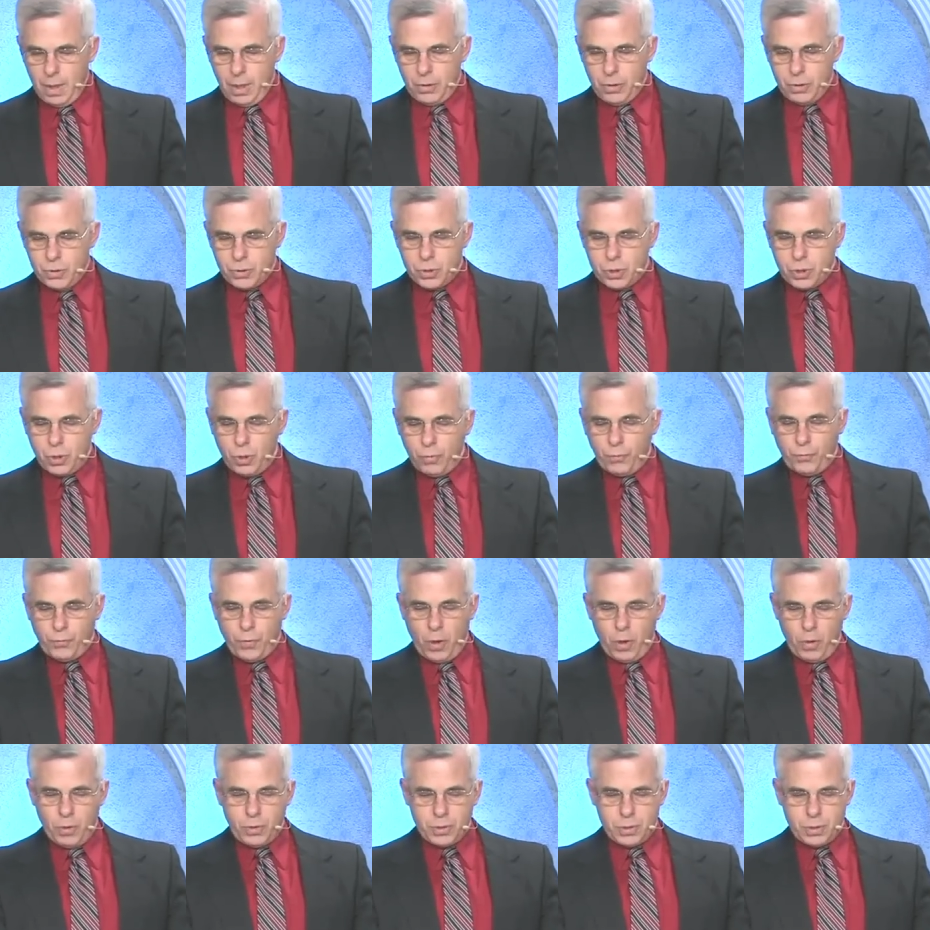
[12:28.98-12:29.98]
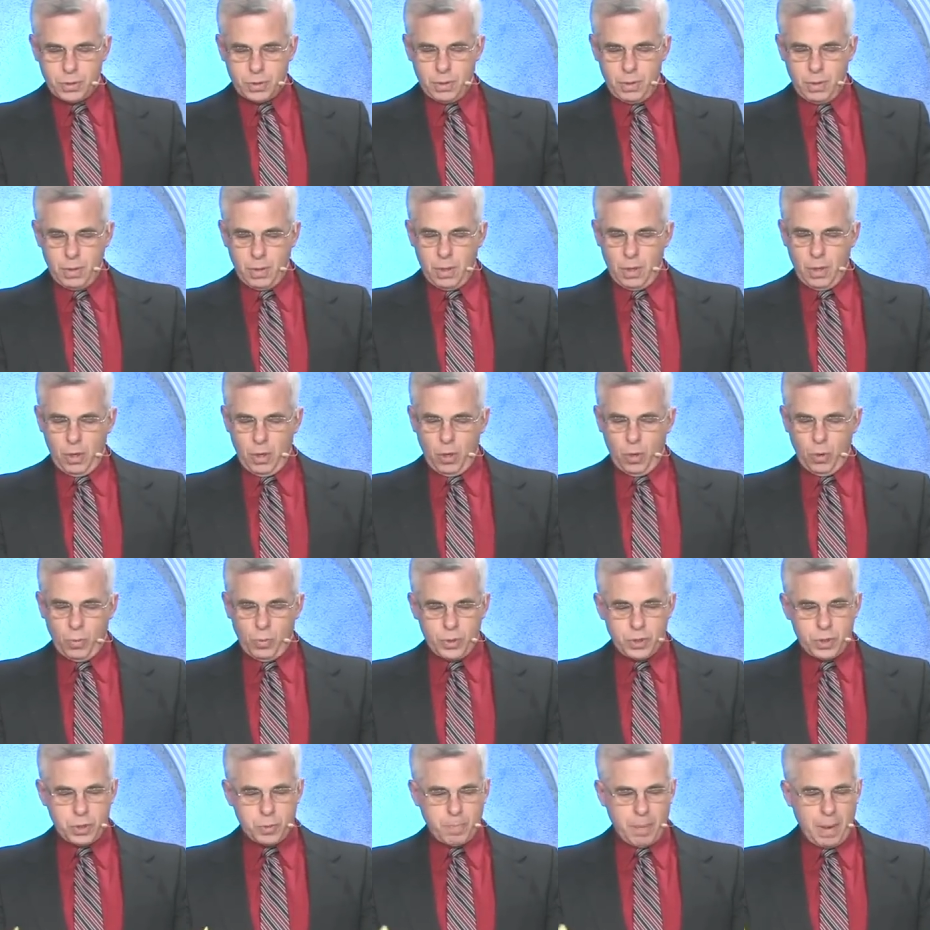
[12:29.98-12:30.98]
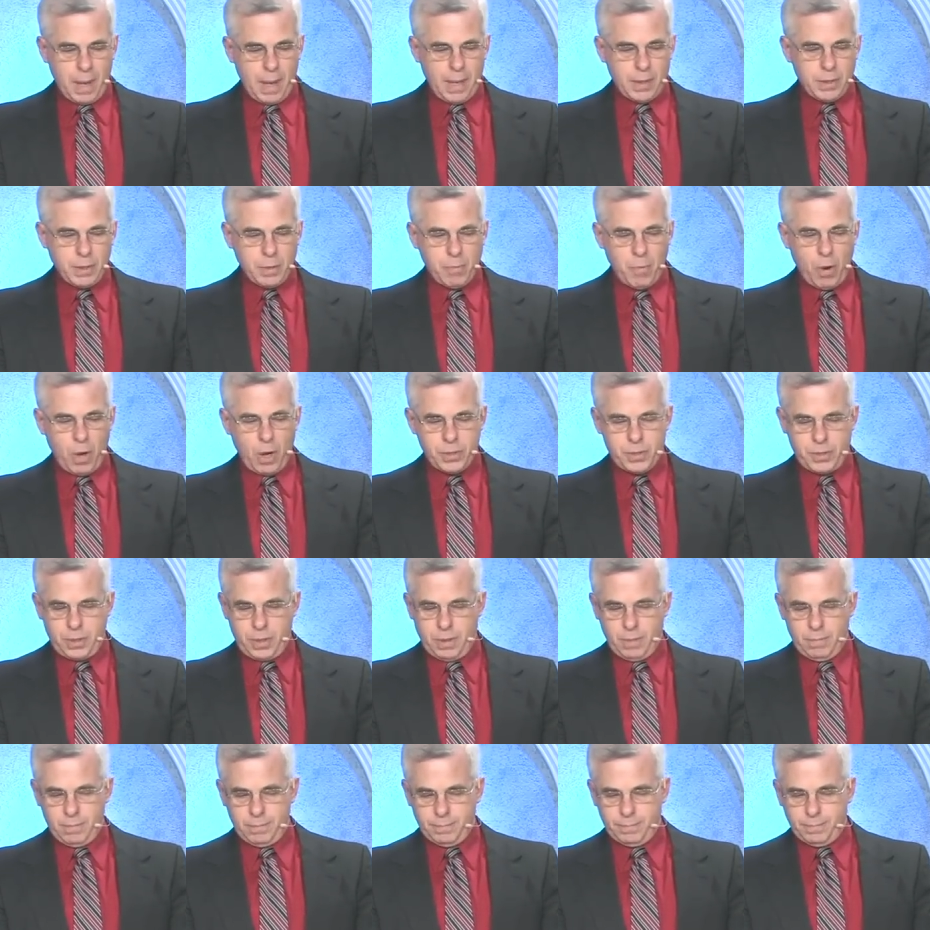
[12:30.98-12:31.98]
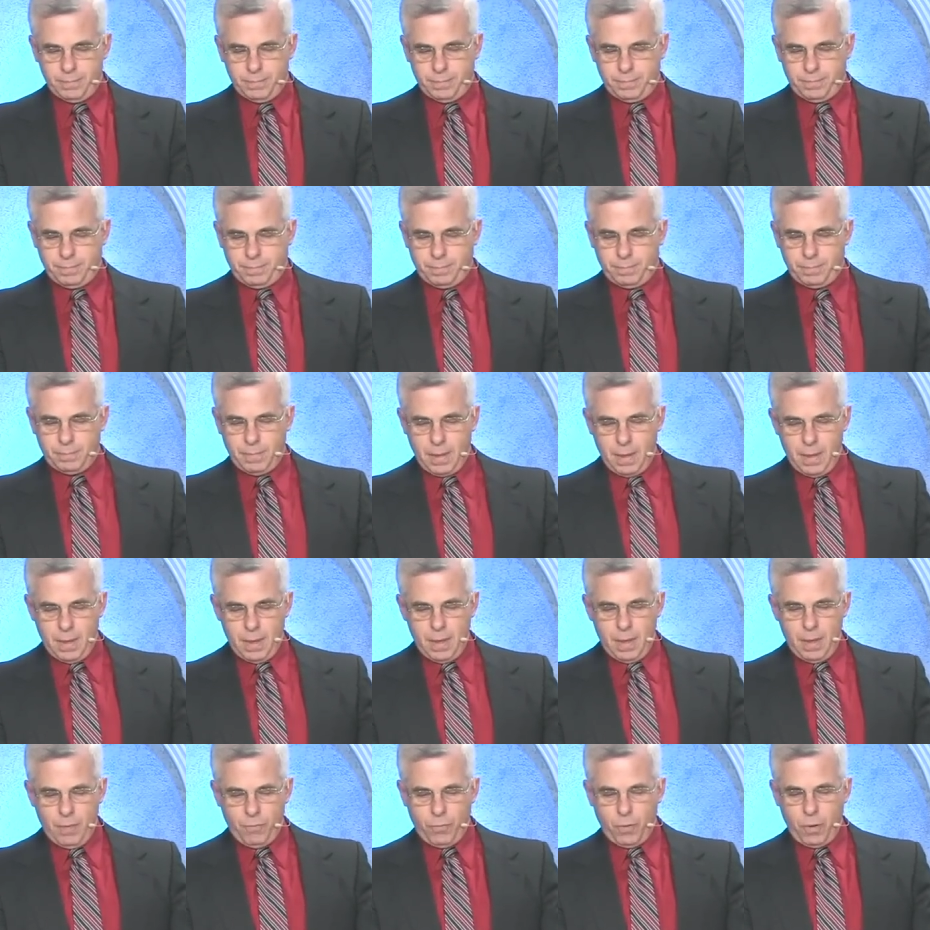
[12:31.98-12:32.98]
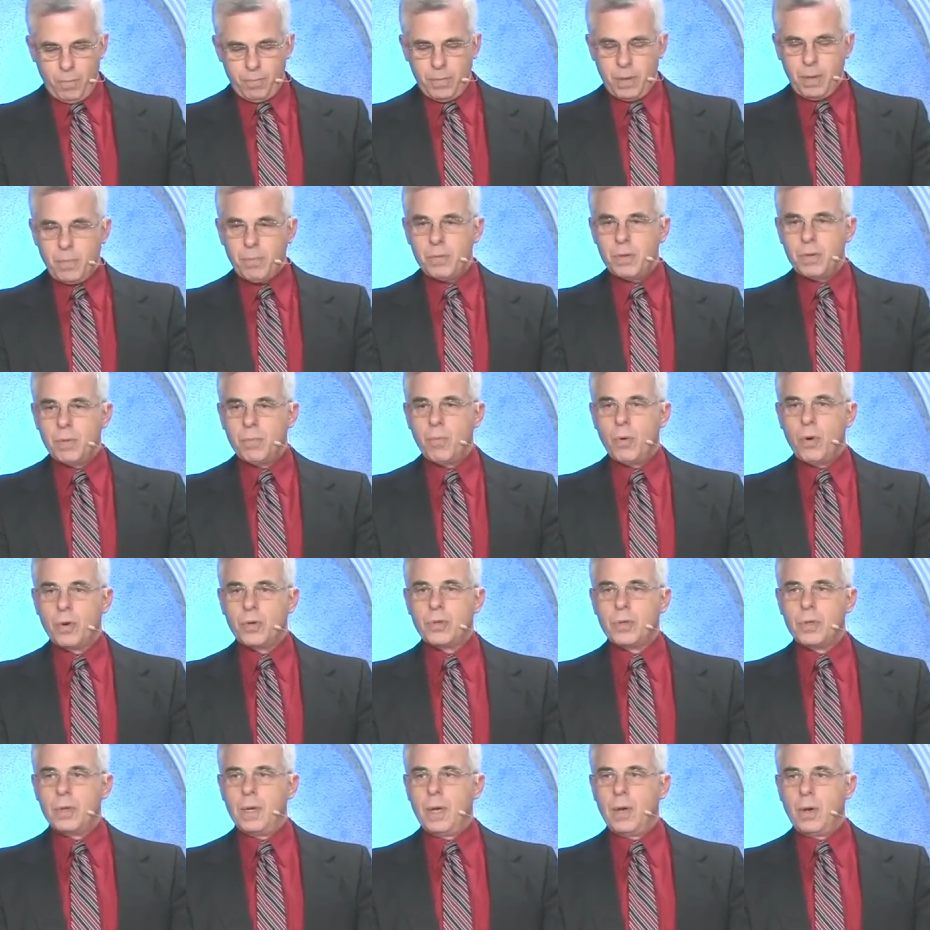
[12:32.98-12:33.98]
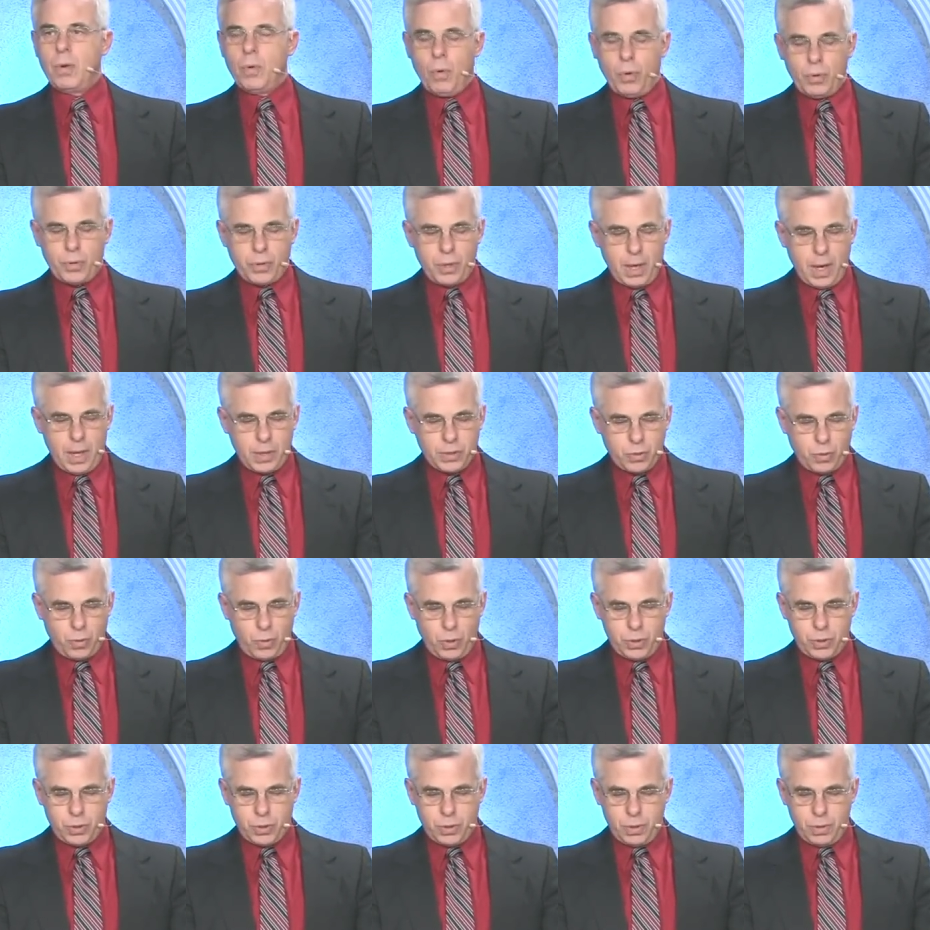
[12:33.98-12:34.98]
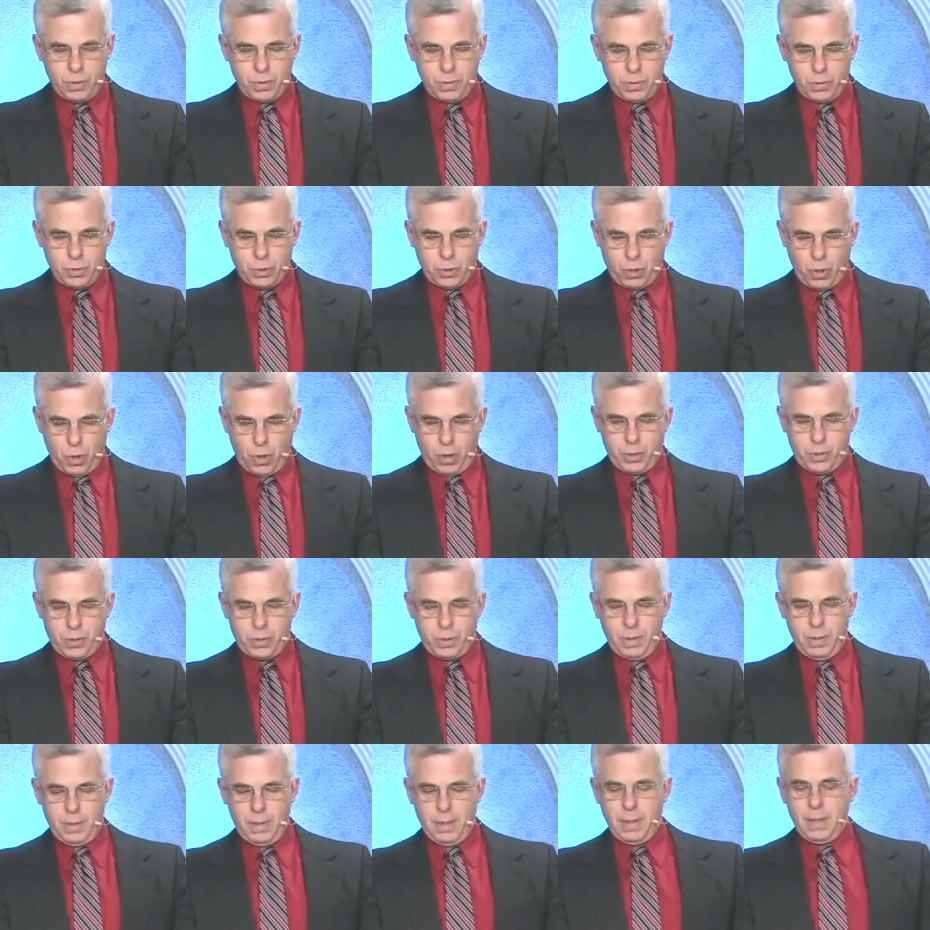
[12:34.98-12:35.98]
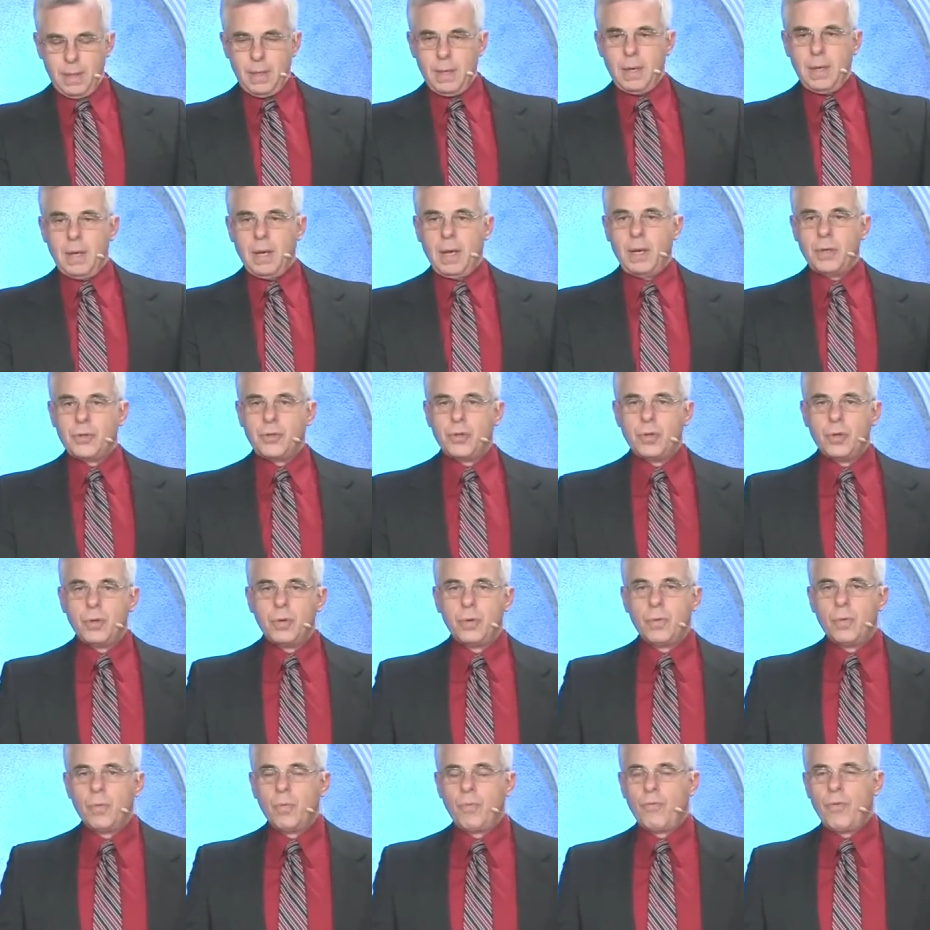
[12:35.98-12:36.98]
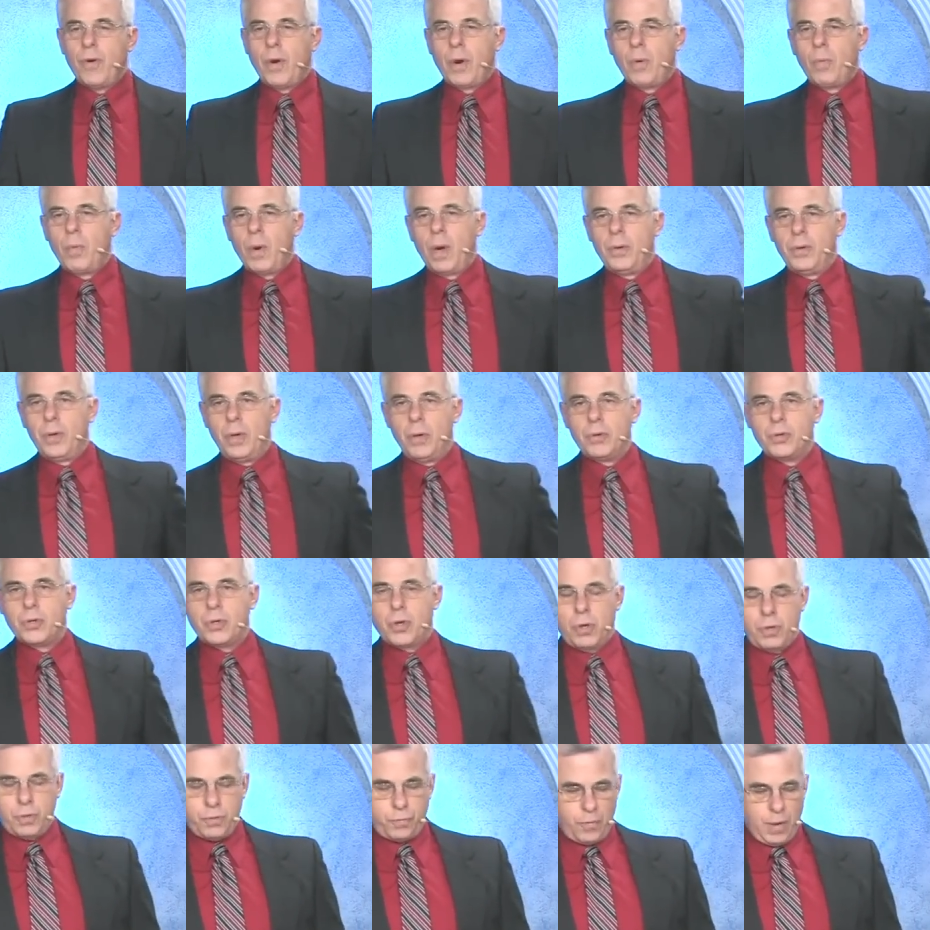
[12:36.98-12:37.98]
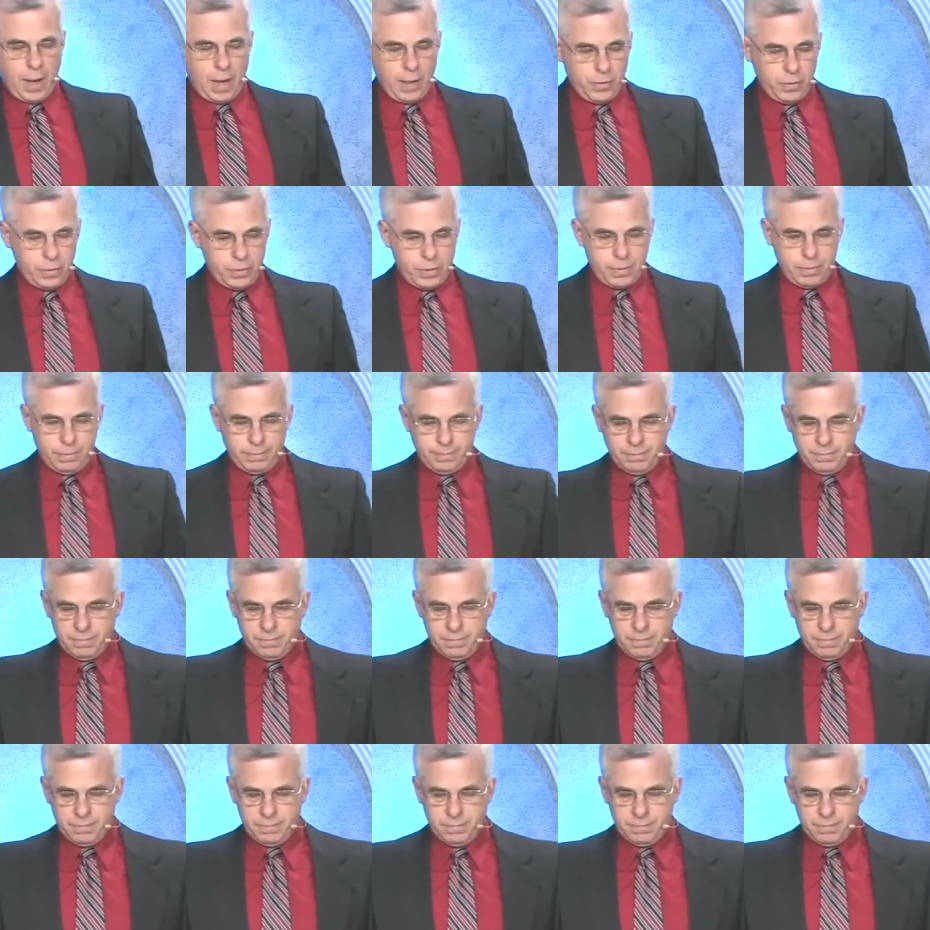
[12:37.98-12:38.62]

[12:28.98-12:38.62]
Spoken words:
there's two folks who respond to Marcion from the more Orthodox Christian church, two very well-known church fathers.